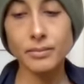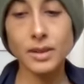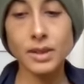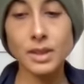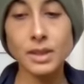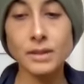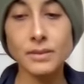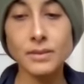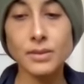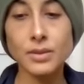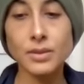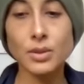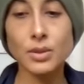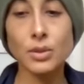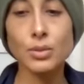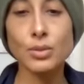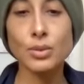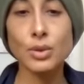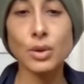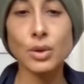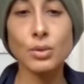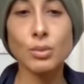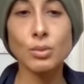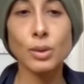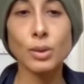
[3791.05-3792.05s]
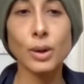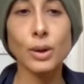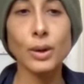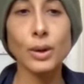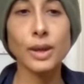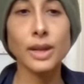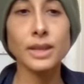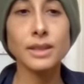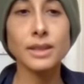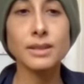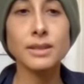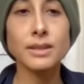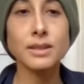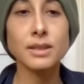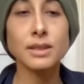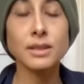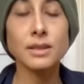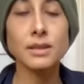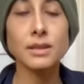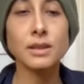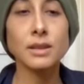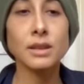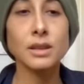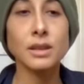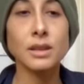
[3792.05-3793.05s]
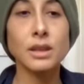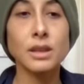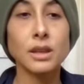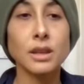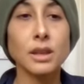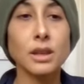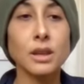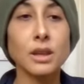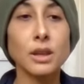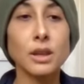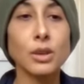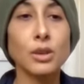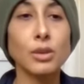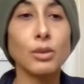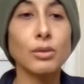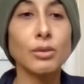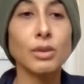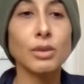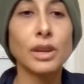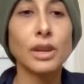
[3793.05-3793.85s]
And if so, no worries. We'll